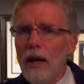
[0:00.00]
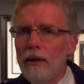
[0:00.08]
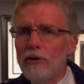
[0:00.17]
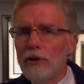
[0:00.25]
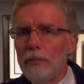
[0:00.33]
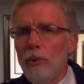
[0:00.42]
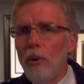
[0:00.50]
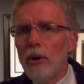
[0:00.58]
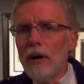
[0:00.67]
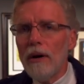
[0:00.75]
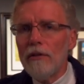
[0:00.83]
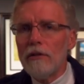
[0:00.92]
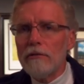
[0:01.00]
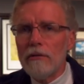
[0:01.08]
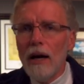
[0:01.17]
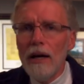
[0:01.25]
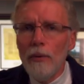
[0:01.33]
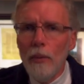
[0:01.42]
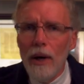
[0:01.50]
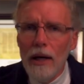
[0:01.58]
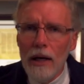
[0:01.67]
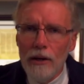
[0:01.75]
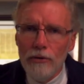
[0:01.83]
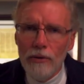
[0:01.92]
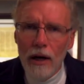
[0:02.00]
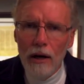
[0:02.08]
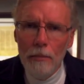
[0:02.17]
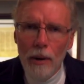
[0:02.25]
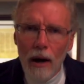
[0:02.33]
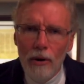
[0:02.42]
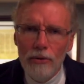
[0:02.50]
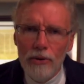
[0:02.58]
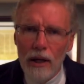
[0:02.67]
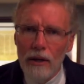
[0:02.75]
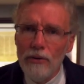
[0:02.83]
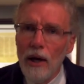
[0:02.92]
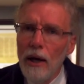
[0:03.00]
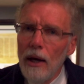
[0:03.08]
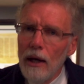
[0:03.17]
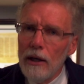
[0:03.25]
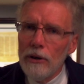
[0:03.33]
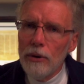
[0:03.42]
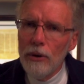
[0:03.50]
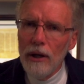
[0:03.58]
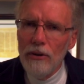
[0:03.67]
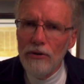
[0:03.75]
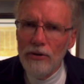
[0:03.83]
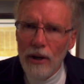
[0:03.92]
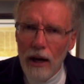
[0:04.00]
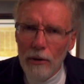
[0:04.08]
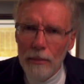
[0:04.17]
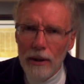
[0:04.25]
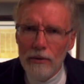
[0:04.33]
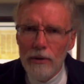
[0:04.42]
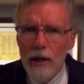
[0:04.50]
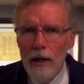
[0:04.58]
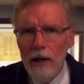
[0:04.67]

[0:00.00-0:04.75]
and support of the right-wing Israeli policies, including settlements,